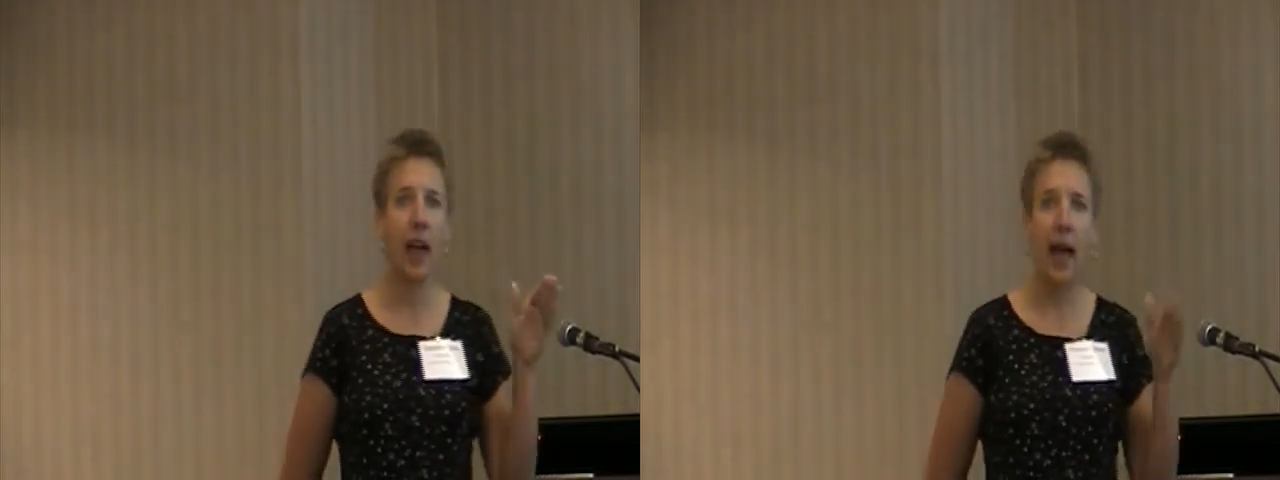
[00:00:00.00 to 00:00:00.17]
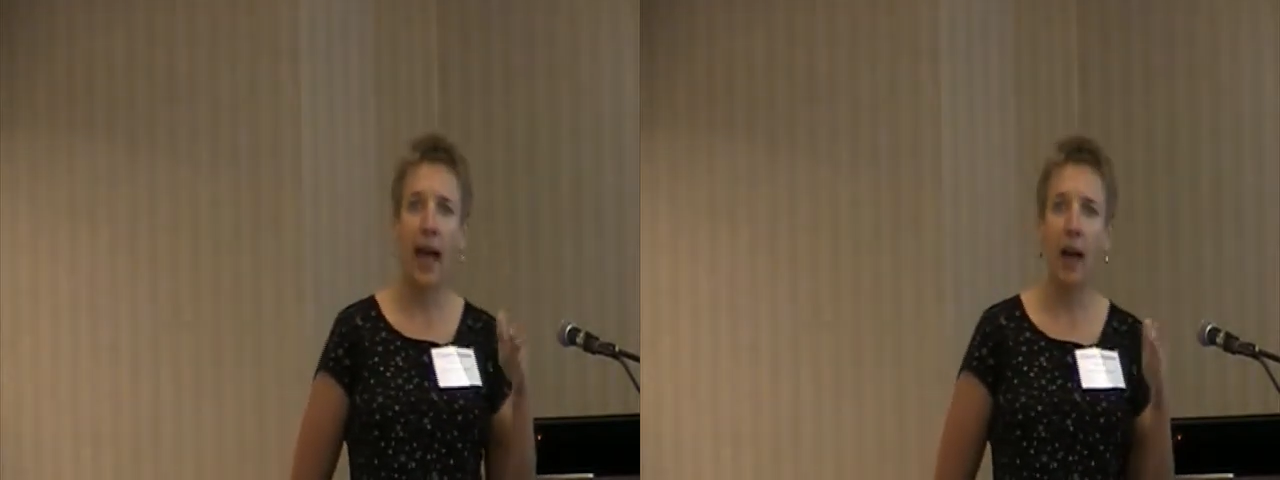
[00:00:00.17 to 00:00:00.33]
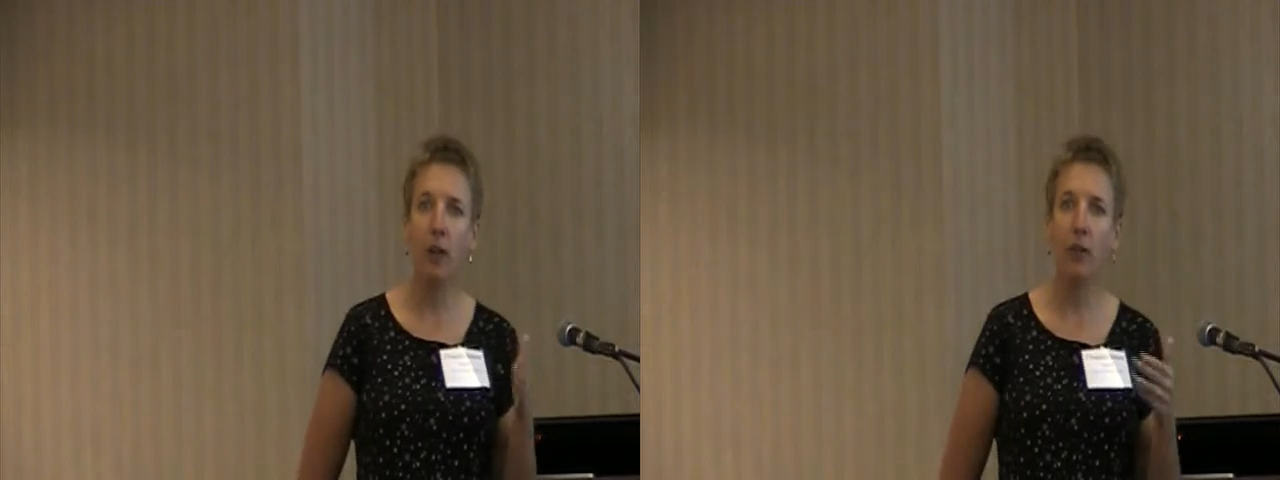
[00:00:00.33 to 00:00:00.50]

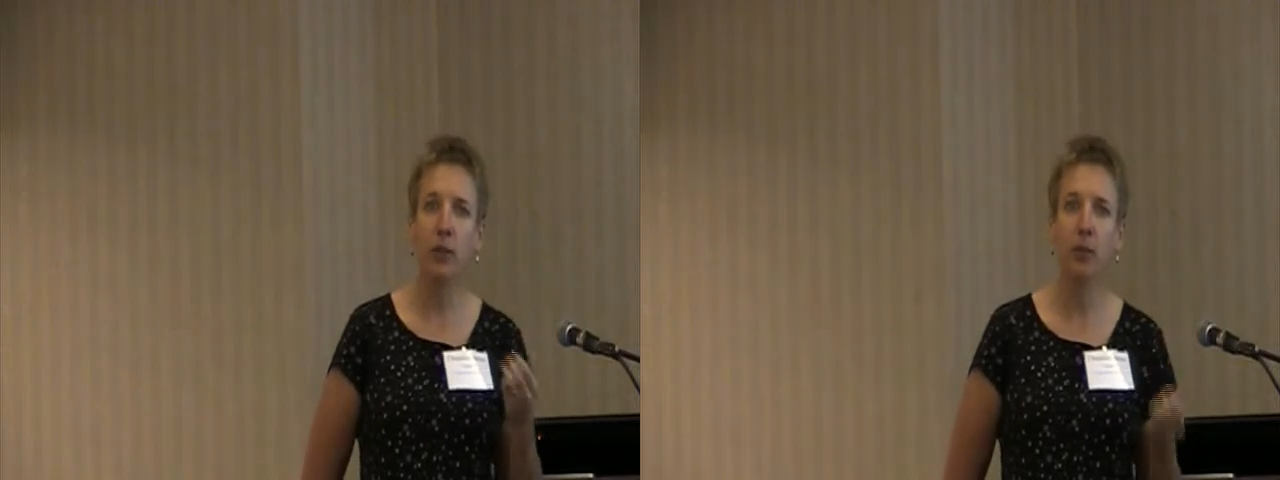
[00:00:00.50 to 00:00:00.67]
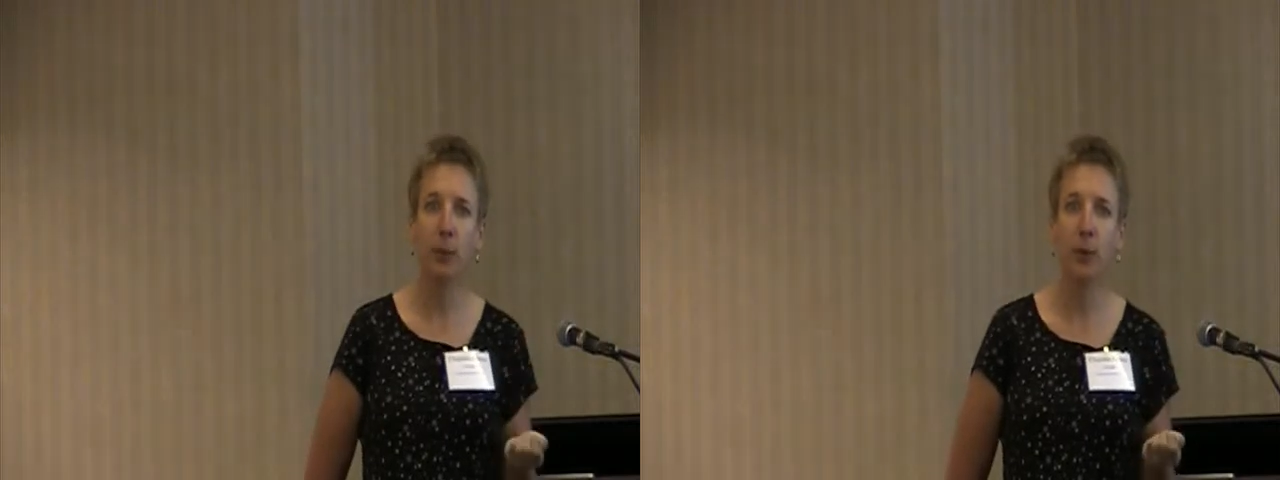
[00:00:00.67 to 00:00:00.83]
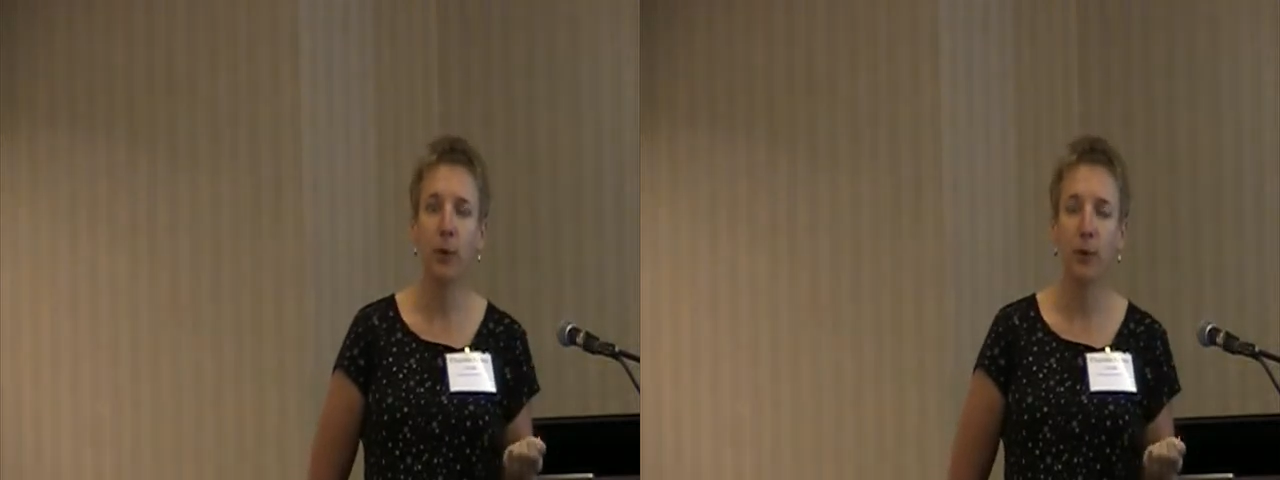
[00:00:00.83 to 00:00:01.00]
how those
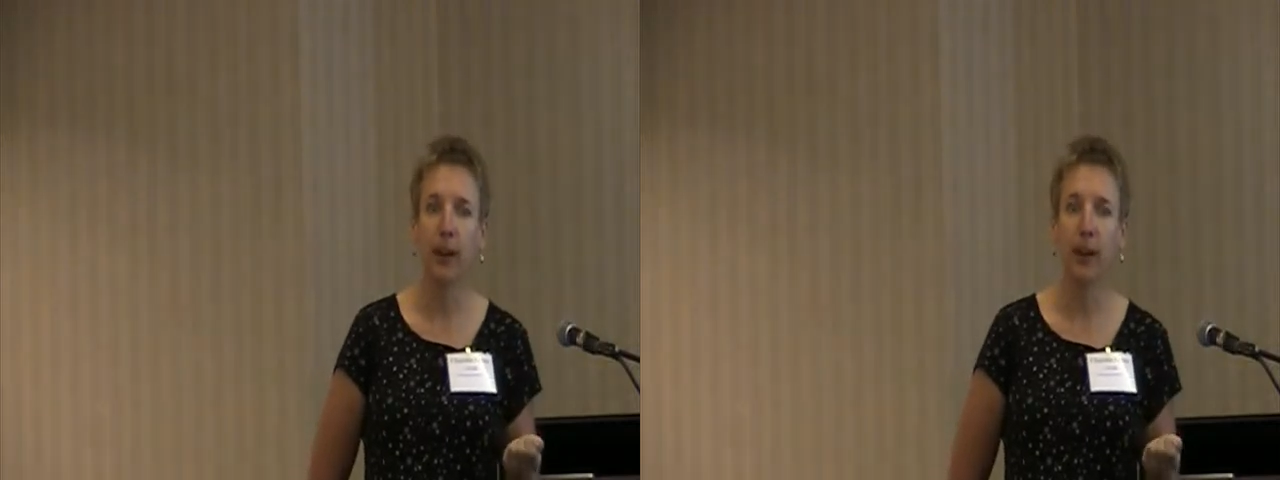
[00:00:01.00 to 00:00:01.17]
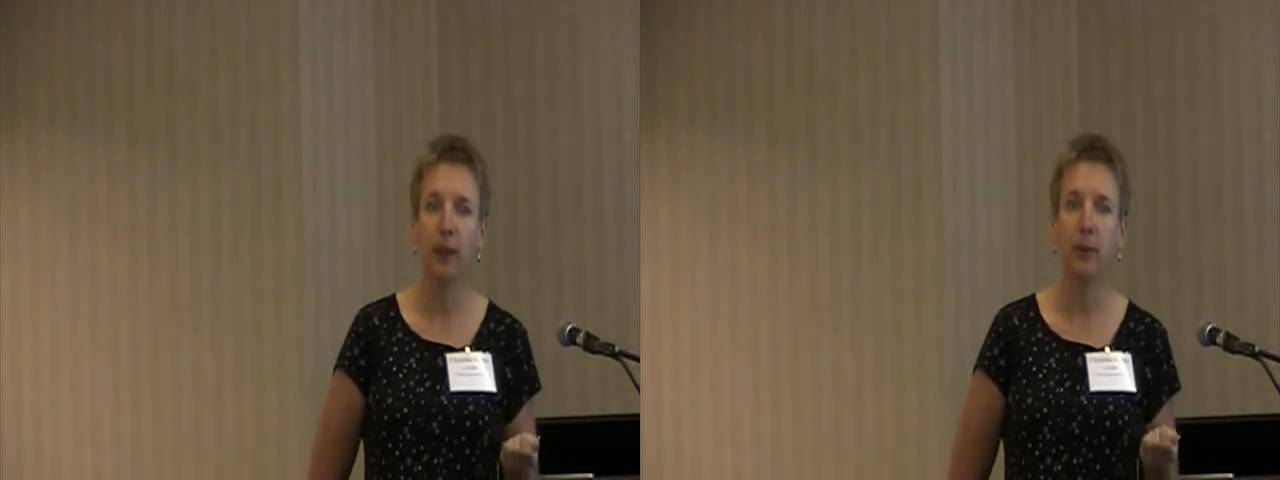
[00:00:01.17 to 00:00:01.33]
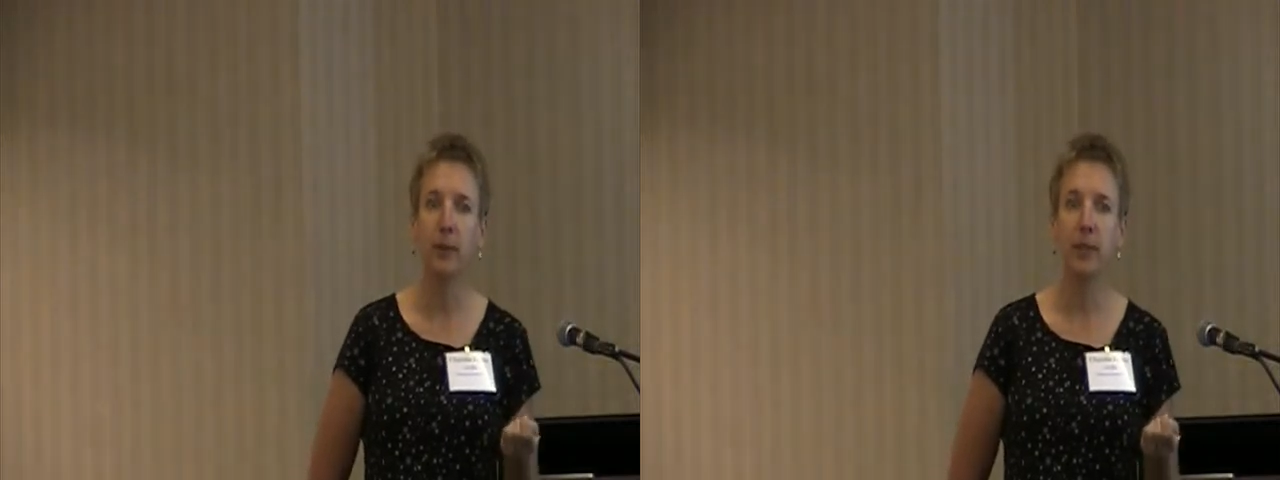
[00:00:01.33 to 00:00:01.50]

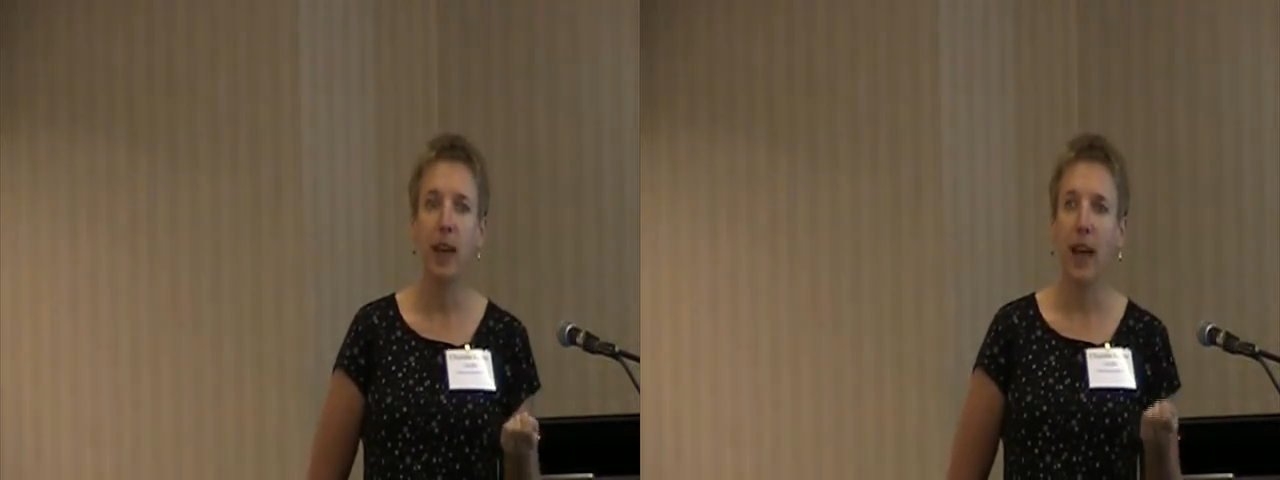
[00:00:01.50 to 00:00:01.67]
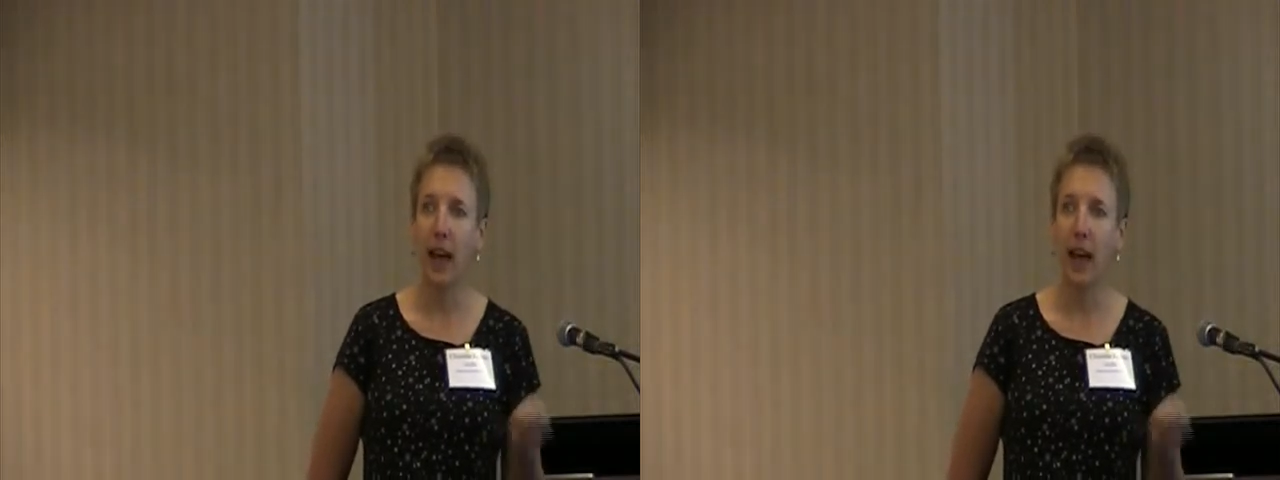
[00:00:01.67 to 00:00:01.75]
programs